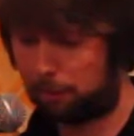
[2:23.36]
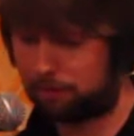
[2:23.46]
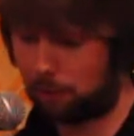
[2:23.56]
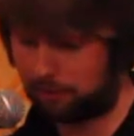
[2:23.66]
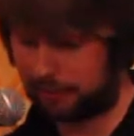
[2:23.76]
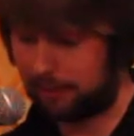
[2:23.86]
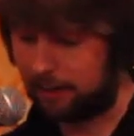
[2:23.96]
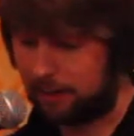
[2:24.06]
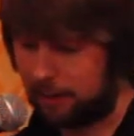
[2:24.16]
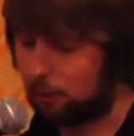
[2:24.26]
purpose only:
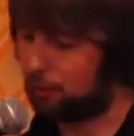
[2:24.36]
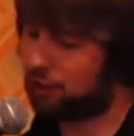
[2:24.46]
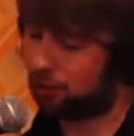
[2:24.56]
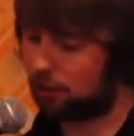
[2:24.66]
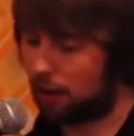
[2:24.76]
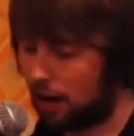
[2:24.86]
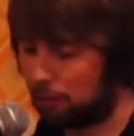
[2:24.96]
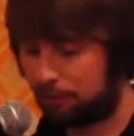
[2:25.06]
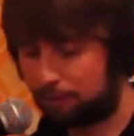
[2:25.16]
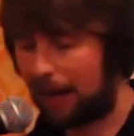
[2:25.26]
to ensure
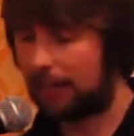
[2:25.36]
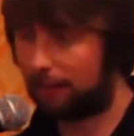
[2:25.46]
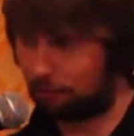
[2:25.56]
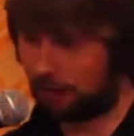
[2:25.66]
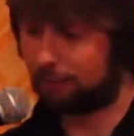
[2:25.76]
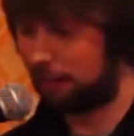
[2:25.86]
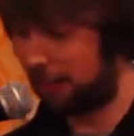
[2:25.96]
God was back in the right